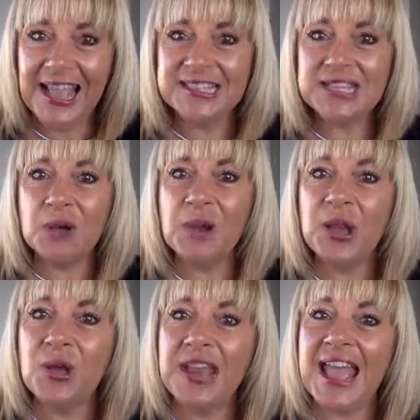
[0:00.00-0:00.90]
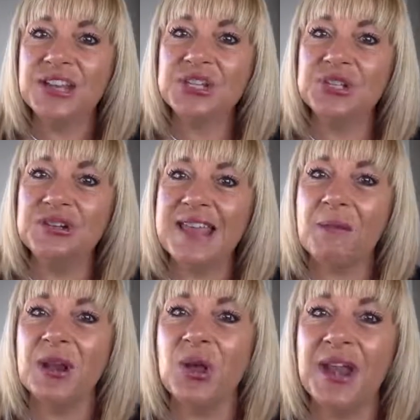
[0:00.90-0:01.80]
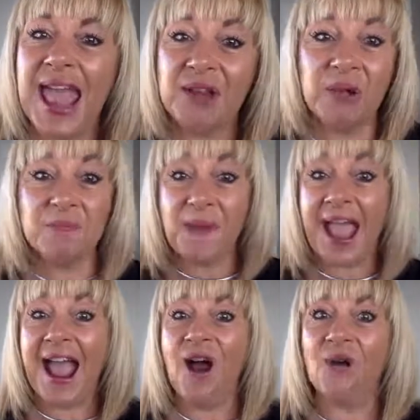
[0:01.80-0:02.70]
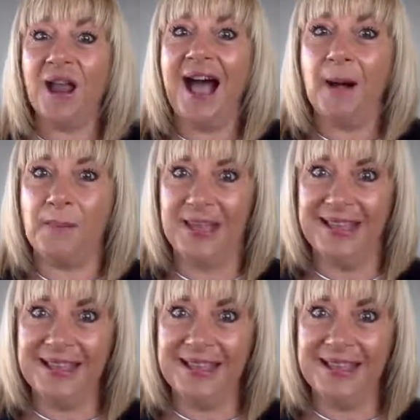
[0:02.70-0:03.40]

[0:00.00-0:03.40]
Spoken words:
And so we learn how to do that. We learn how to empower up